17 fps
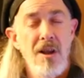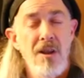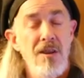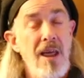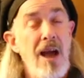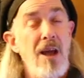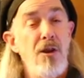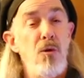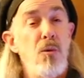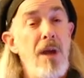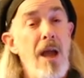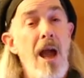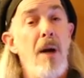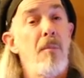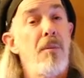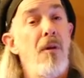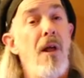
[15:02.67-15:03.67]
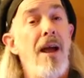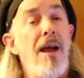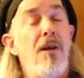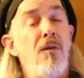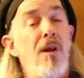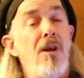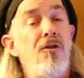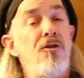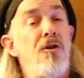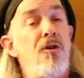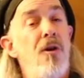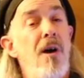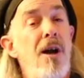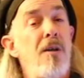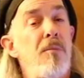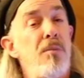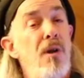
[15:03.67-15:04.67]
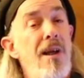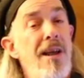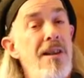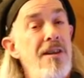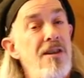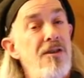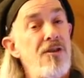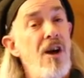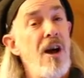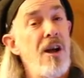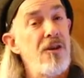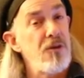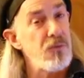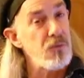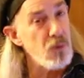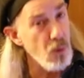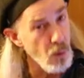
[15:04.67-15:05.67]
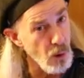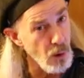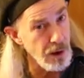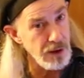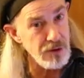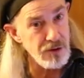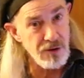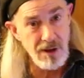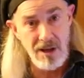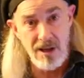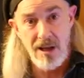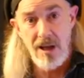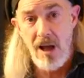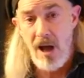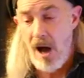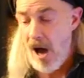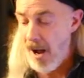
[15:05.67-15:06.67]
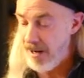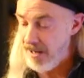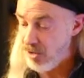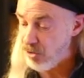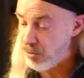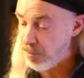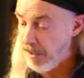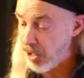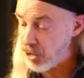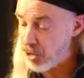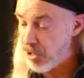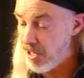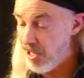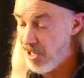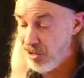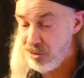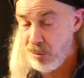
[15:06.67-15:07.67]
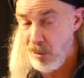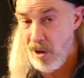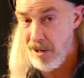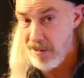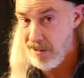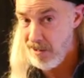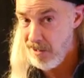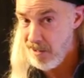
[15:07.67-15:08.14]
that you can't play unless you know how to play these kinds of chords. And especially this one.